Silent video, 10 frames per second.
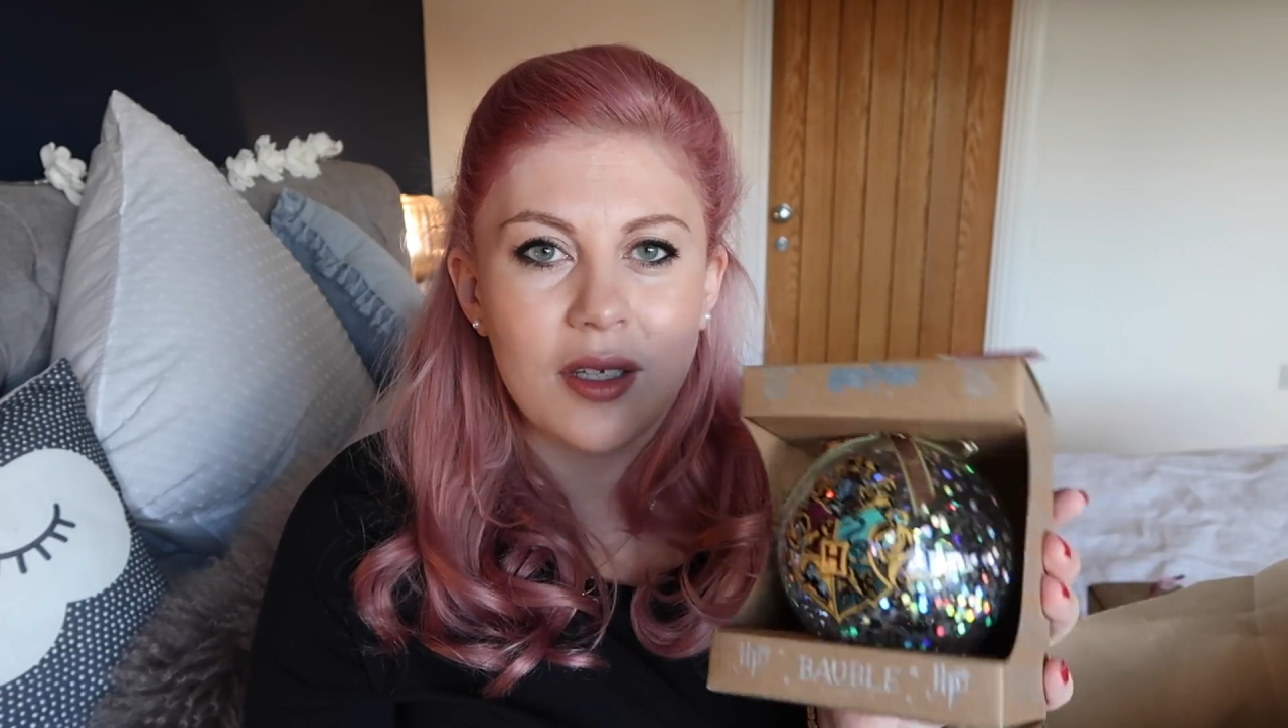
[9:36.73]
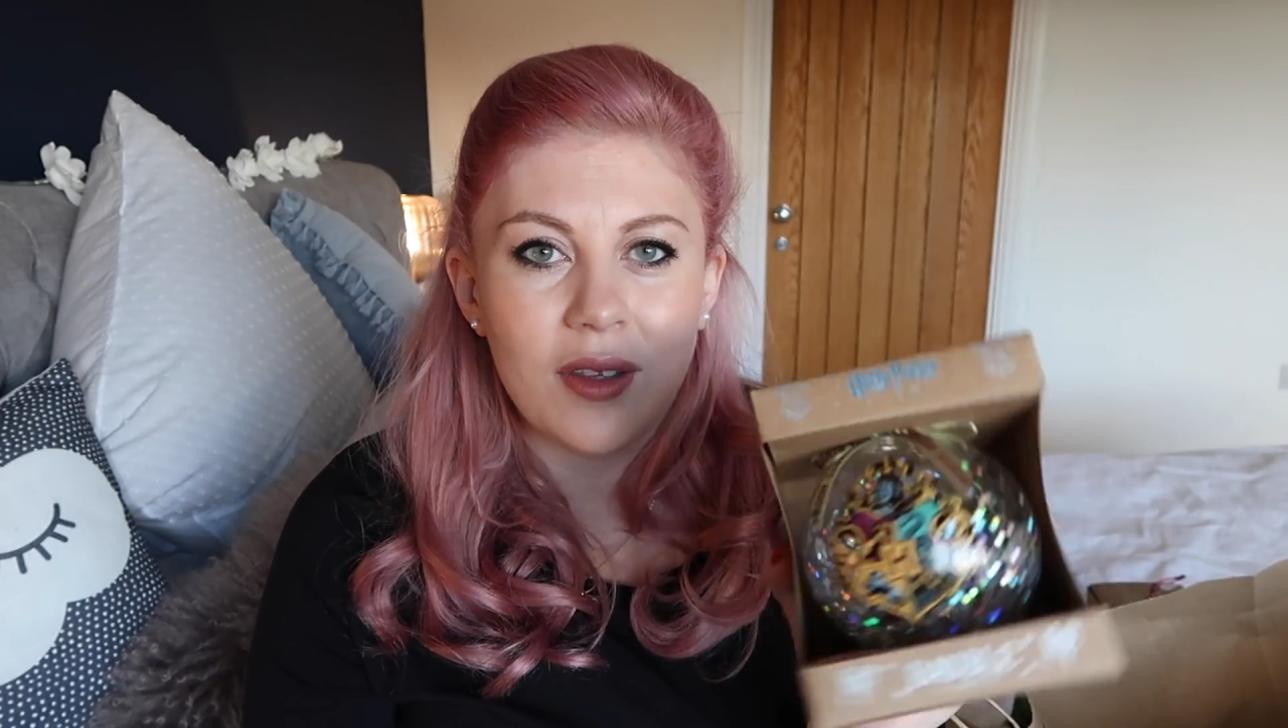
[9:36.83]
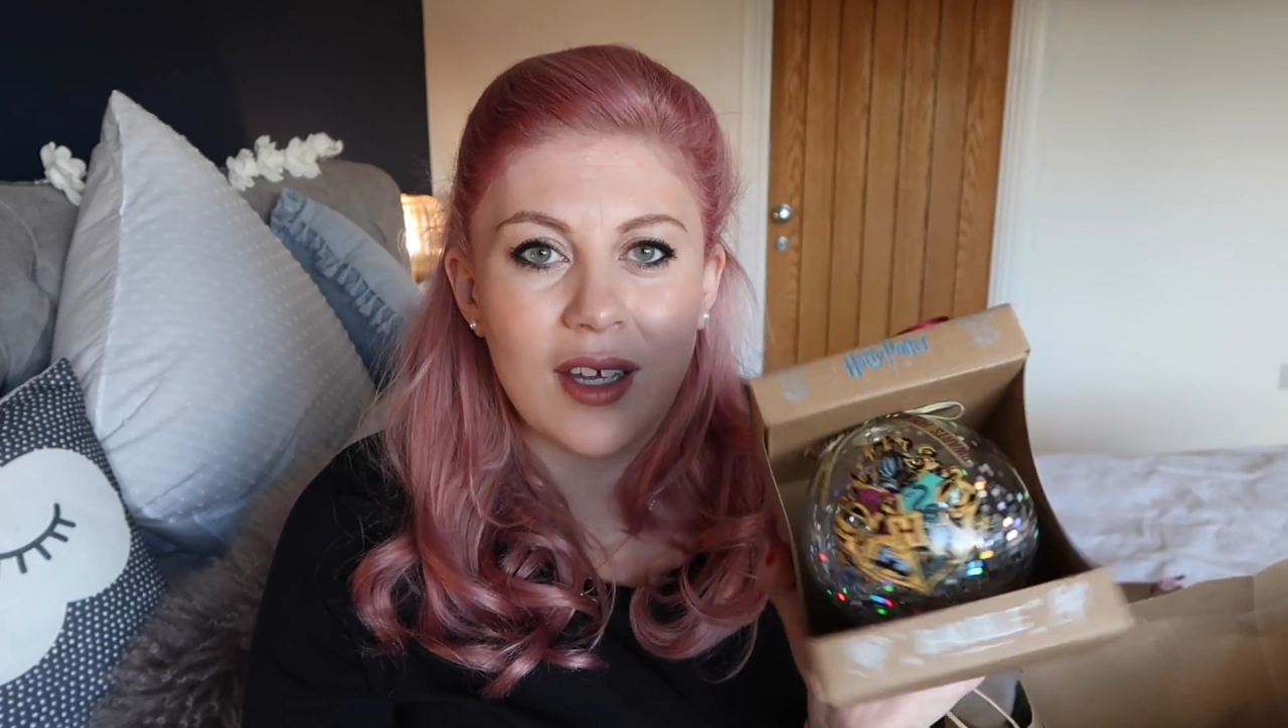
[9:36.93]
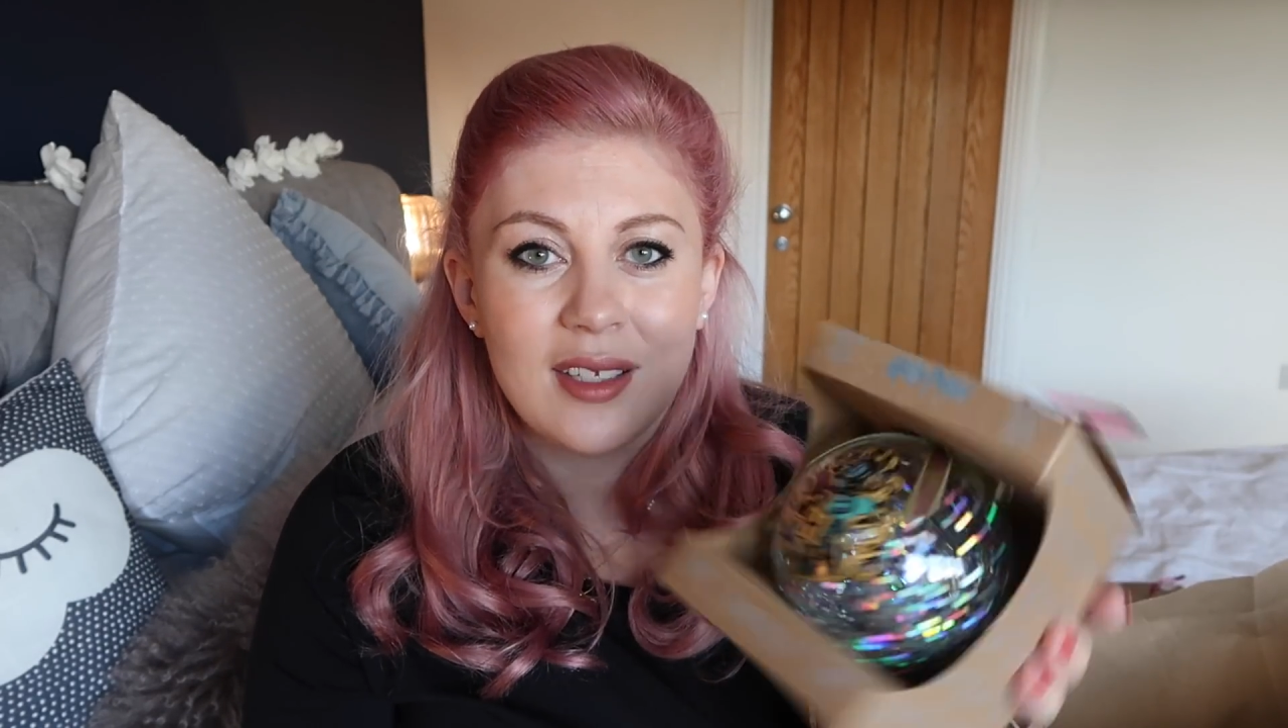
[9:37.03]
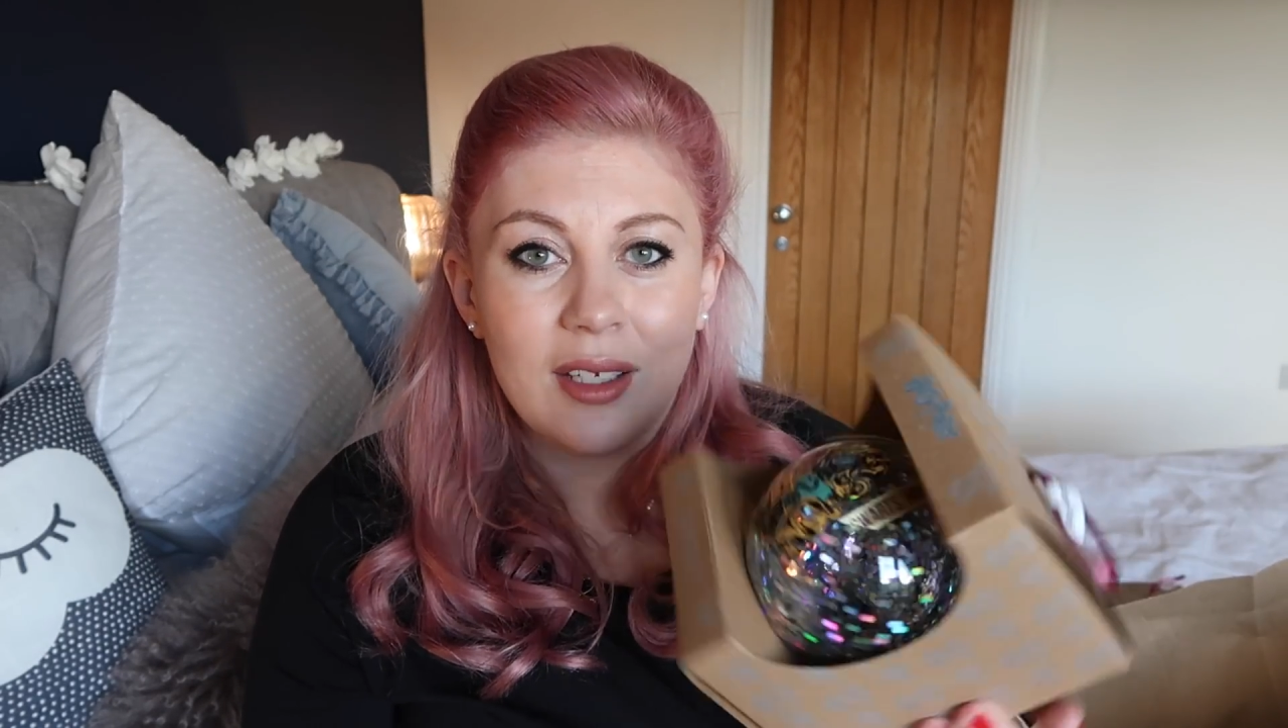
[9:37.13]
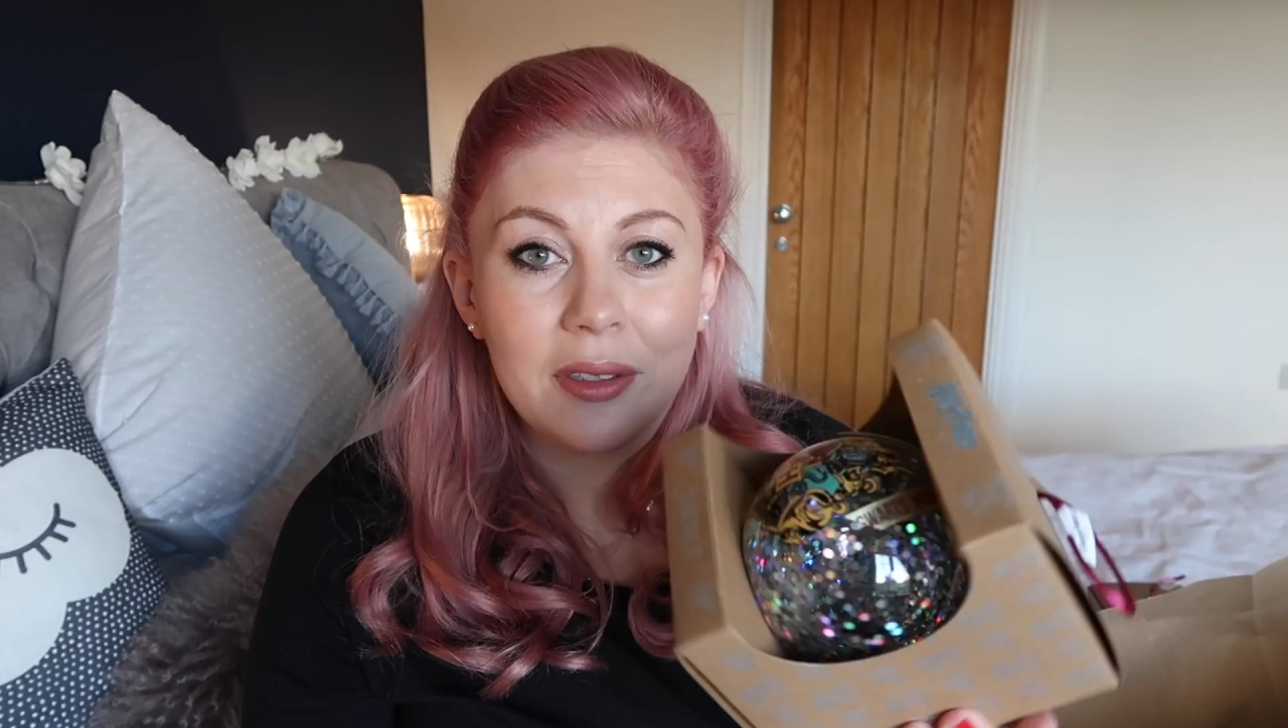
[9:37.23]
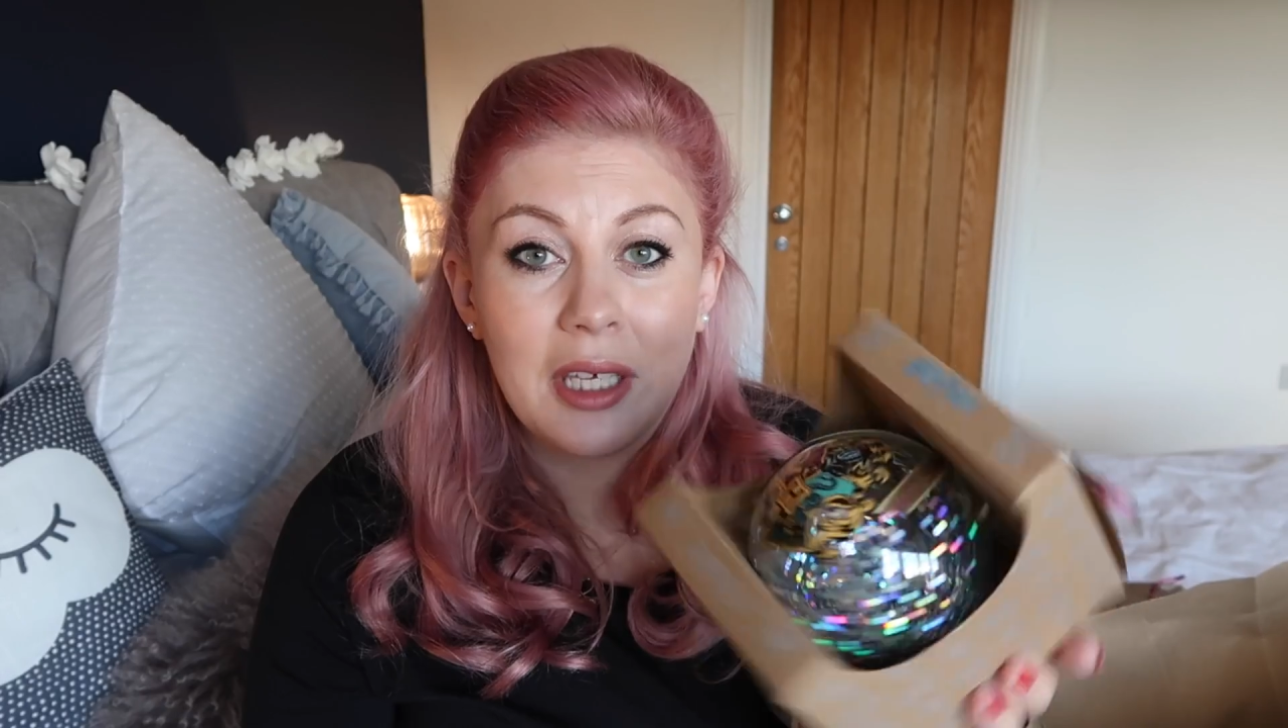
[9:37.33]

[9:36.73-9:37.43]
So that's a little